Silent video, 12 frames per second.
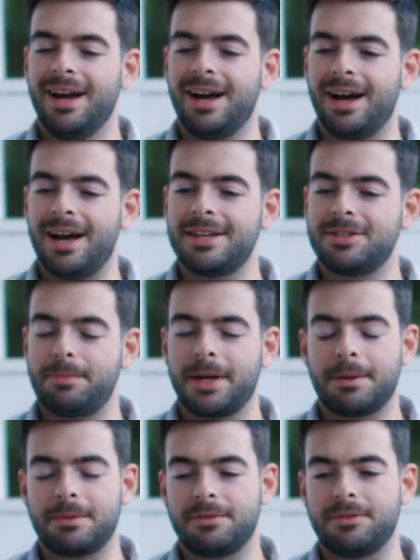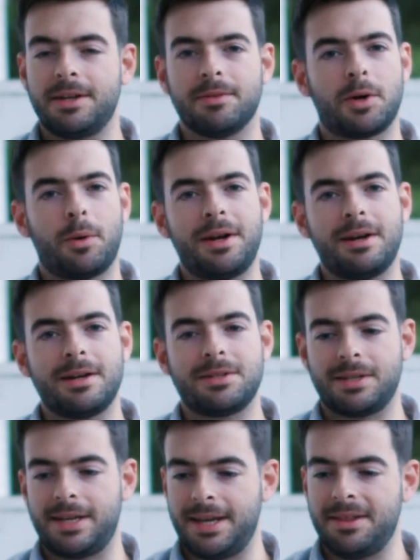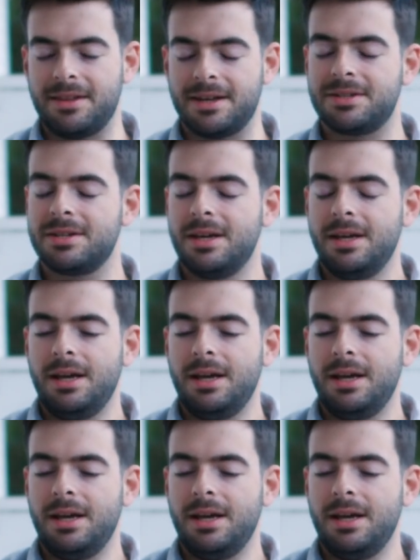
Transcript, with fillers: Uh, I still pick up the flavor quite nicely in this.